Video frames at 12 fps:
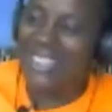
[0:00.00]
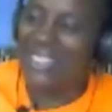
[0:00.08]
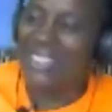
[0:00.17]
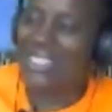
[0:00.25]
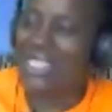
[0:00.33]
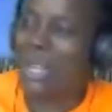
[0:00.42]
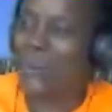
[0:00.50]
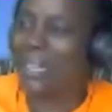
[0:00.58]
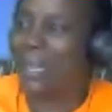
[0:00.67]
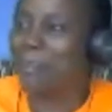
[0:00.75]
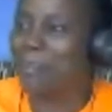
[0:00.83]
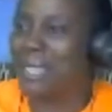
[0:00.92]
Still what
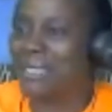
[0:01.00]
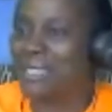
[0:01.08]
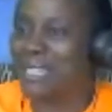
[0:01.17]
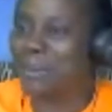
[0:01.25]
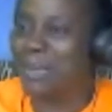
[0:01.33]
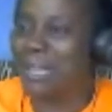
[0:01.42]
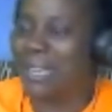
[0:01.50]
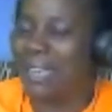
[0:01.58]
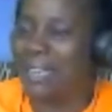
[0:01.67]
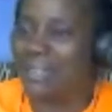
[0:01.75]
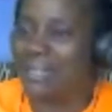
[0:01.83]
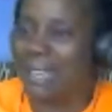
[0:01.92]
amazes me
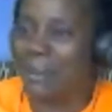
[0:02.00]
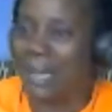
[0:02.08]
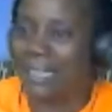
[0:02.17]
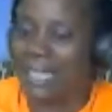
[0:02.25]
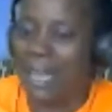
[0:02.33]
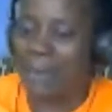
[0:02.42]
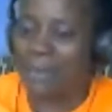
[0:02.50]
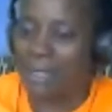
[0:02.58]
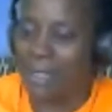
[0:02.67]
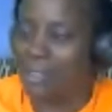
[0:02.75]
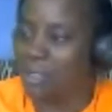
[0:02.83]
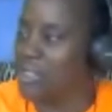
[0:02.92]
is at
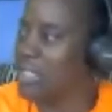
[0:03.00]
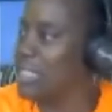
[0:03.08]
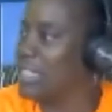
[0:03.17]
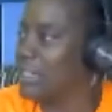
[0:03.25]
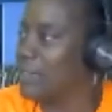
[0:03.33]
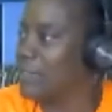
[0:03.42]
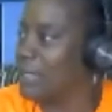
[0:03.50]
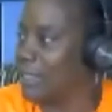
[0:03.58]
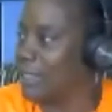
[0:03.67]
campsites you see TV.